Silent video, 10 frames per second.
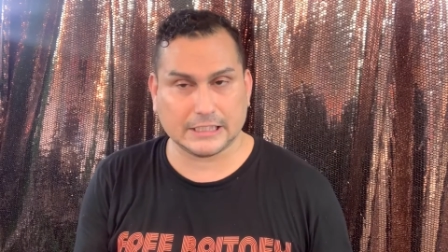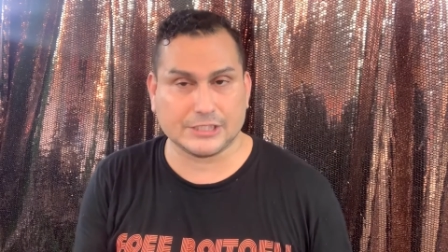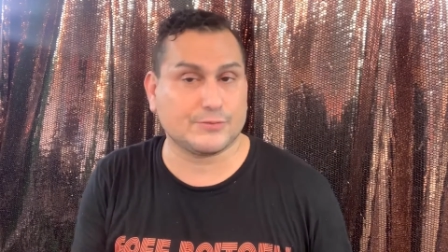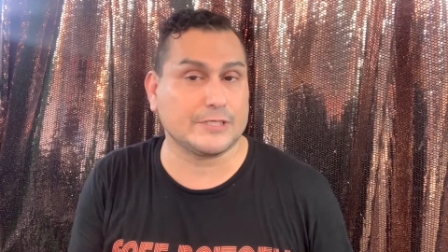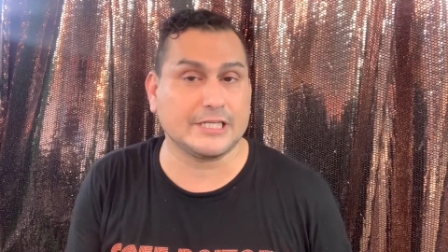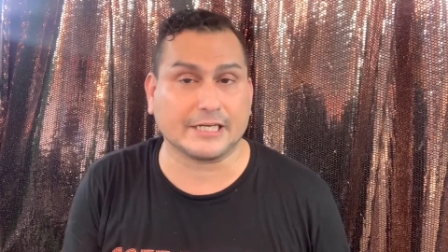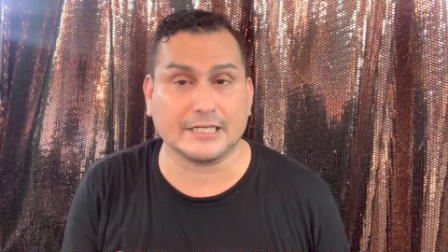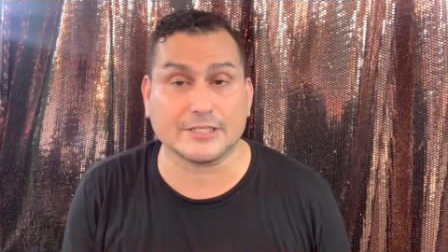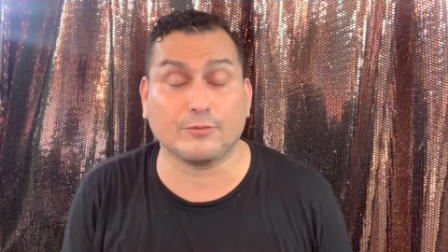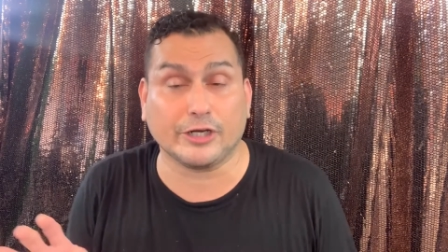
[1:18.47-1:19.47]
it's
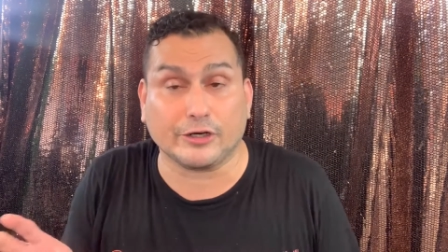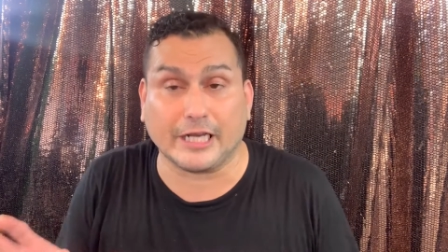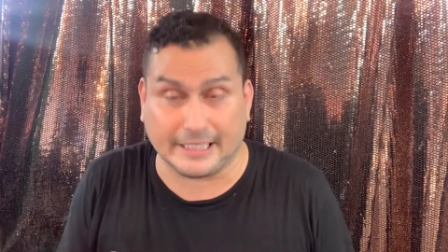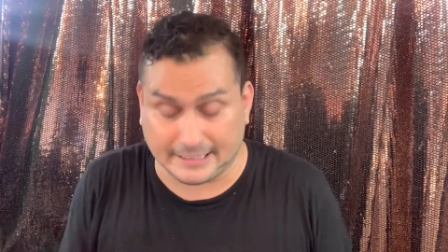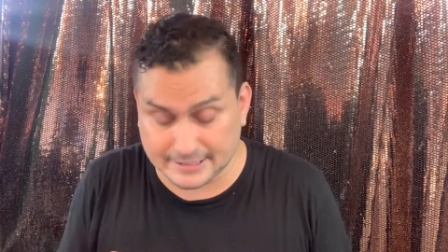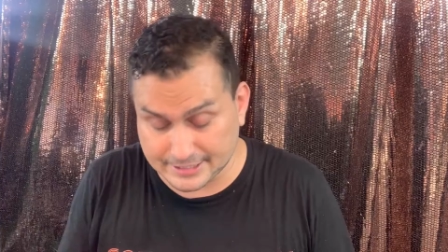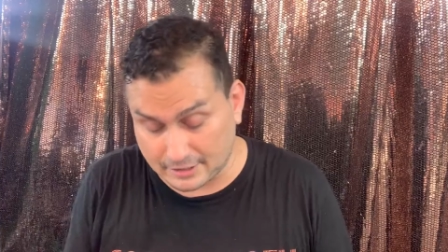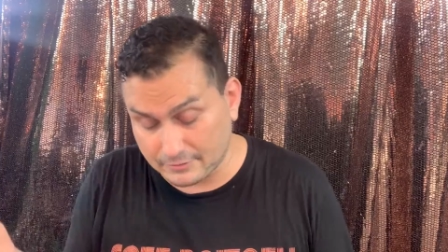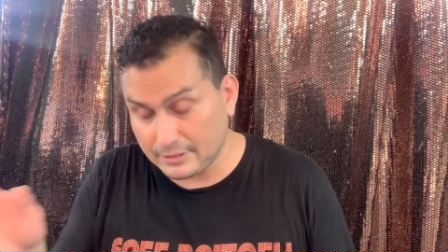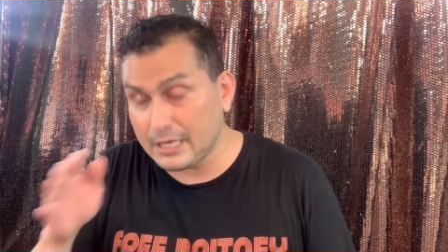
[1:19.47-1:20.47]
ridiculous what you're getting.
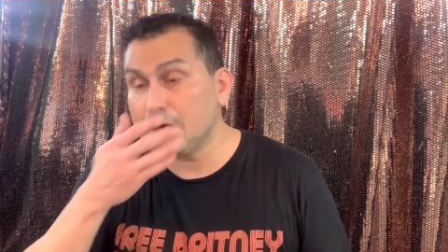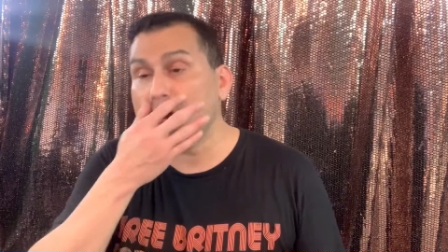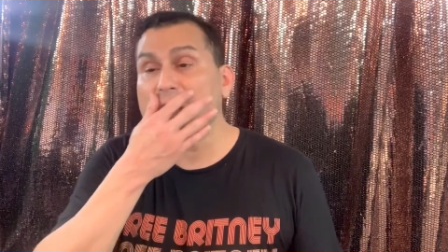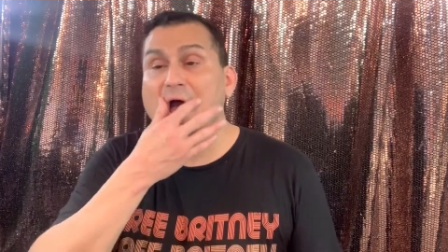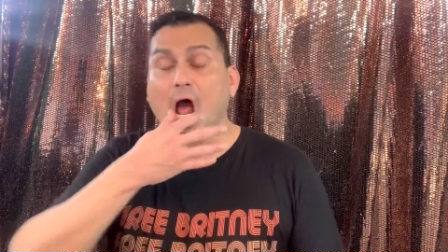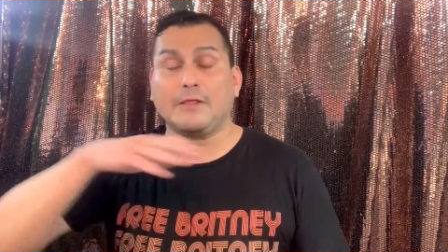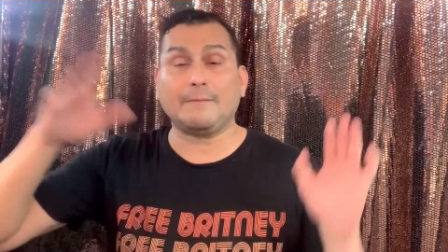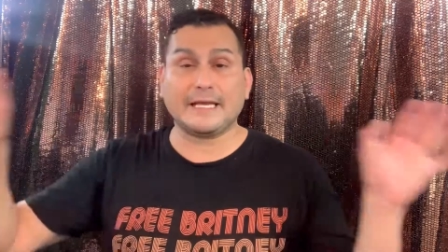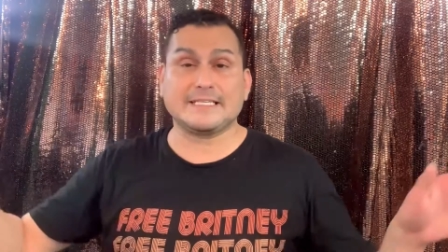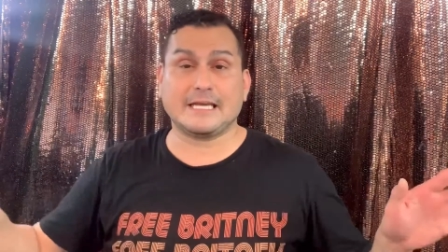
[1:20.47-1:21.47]
So
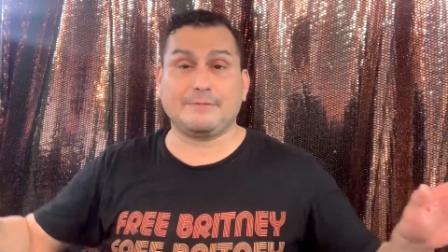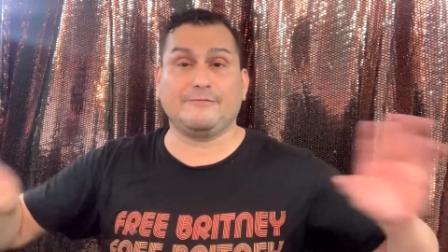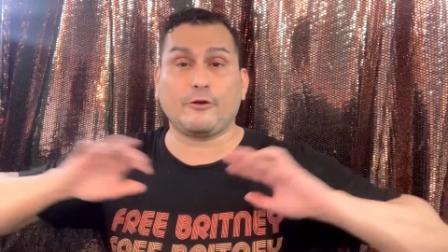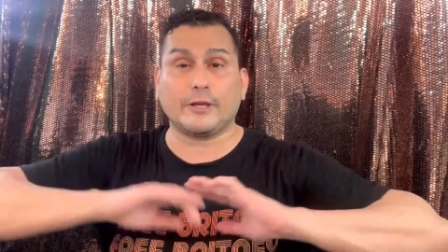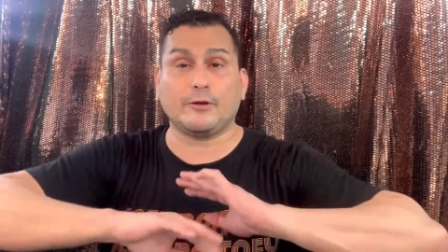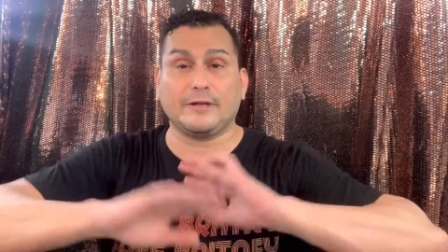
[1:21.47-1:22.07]
that being said, before we